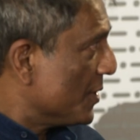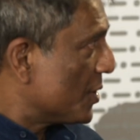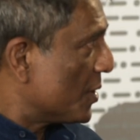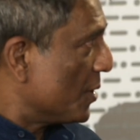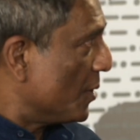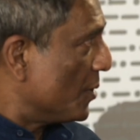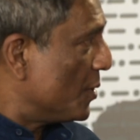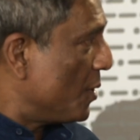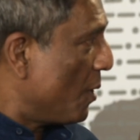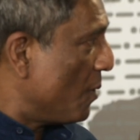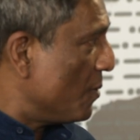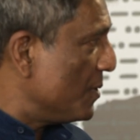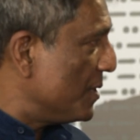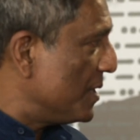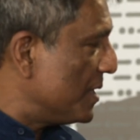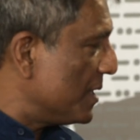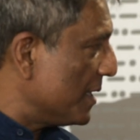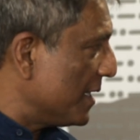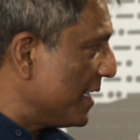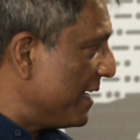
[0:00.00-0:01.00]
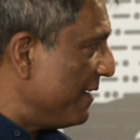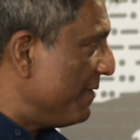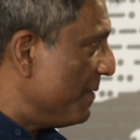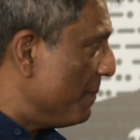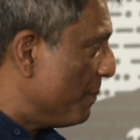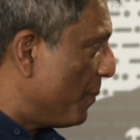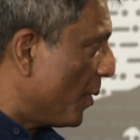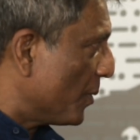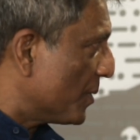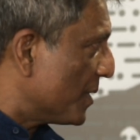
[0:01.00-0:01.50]
So don't give
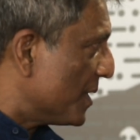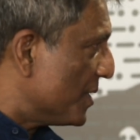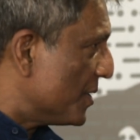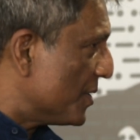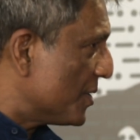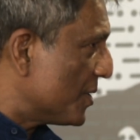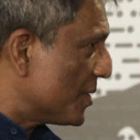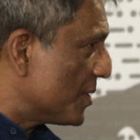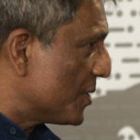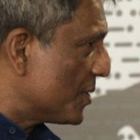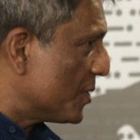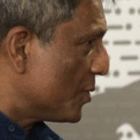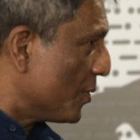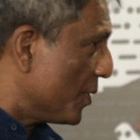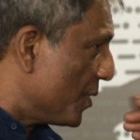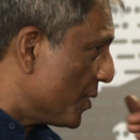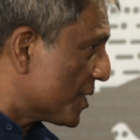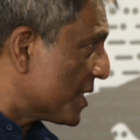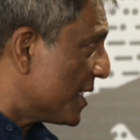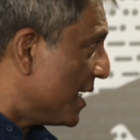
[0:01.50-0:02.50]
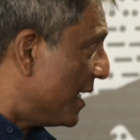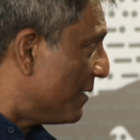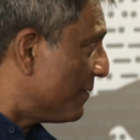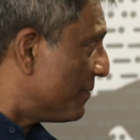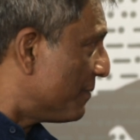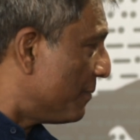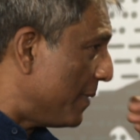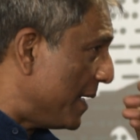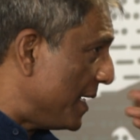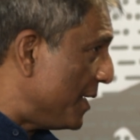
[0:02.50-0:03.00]
importance to yourself.
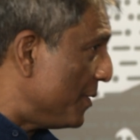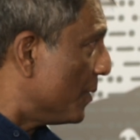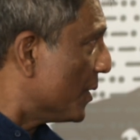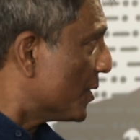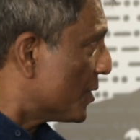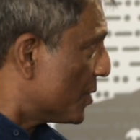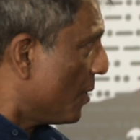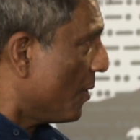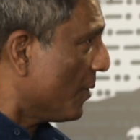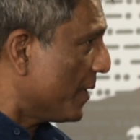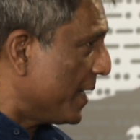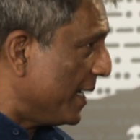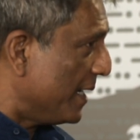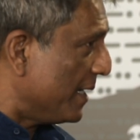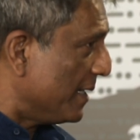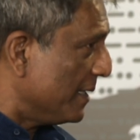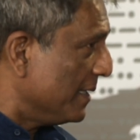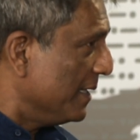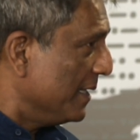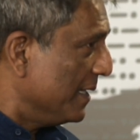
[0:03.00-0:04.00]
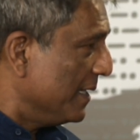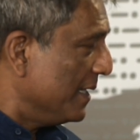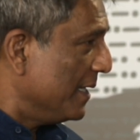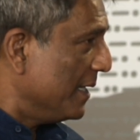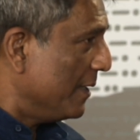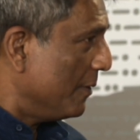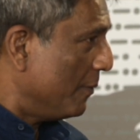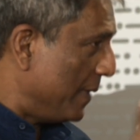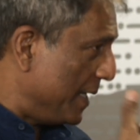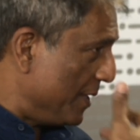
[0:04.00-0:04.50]
When you are talking,
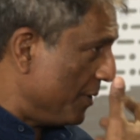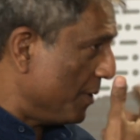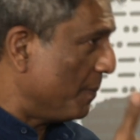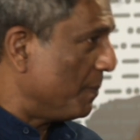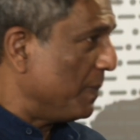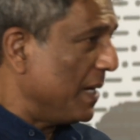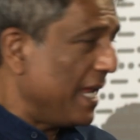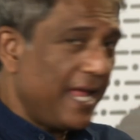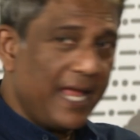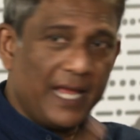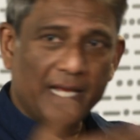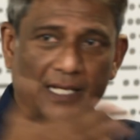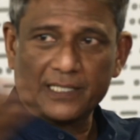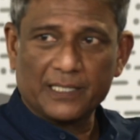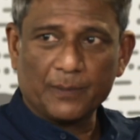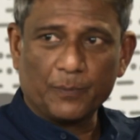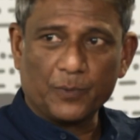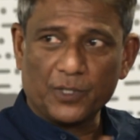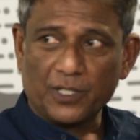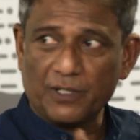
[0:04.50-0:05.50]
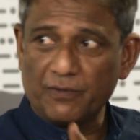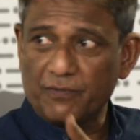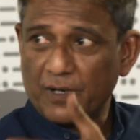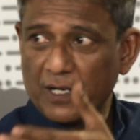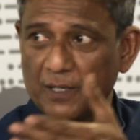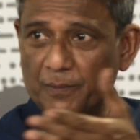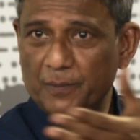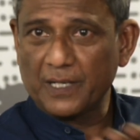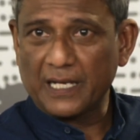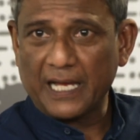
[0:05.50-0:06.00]
when you are playing, suppose in
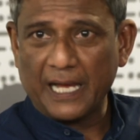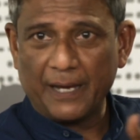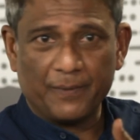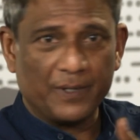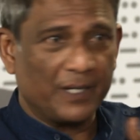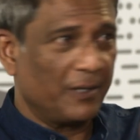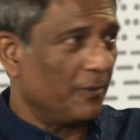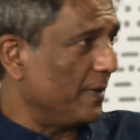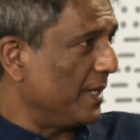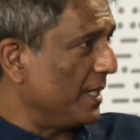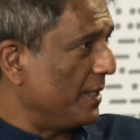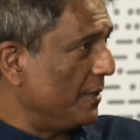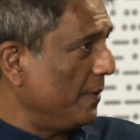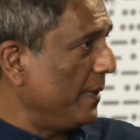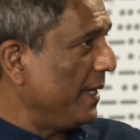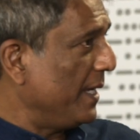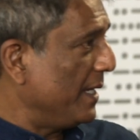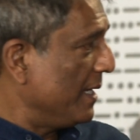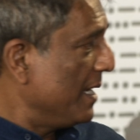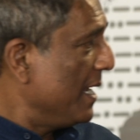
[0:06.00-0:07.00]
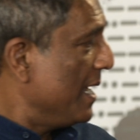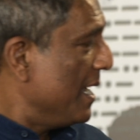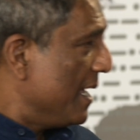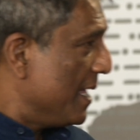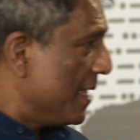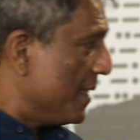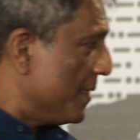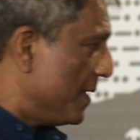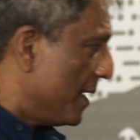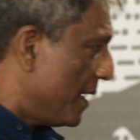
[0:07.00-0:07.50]
front of the camera we are doing,
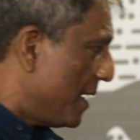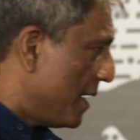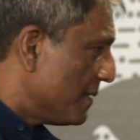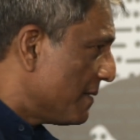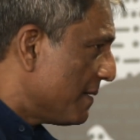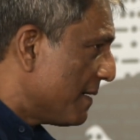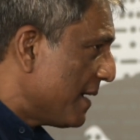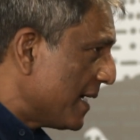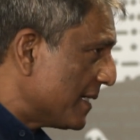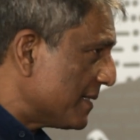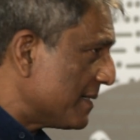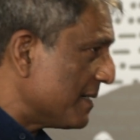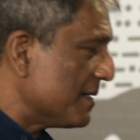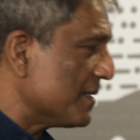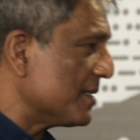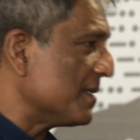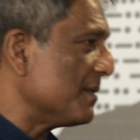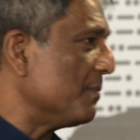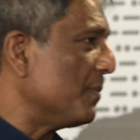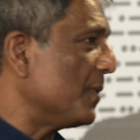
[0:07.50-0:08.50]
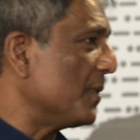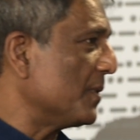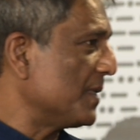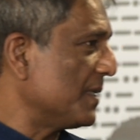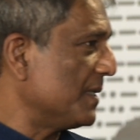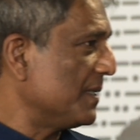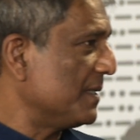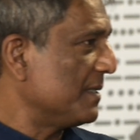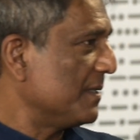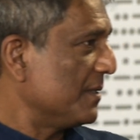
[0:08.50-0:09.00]
the other actor is
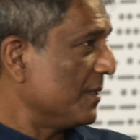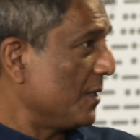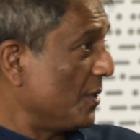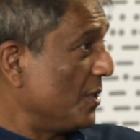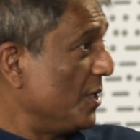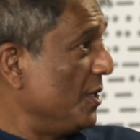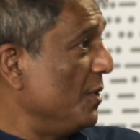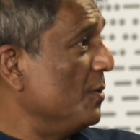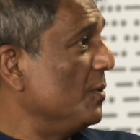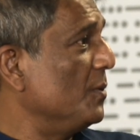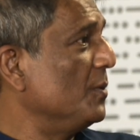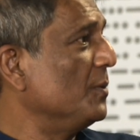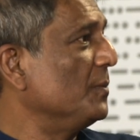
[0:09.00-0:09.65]
important, not you.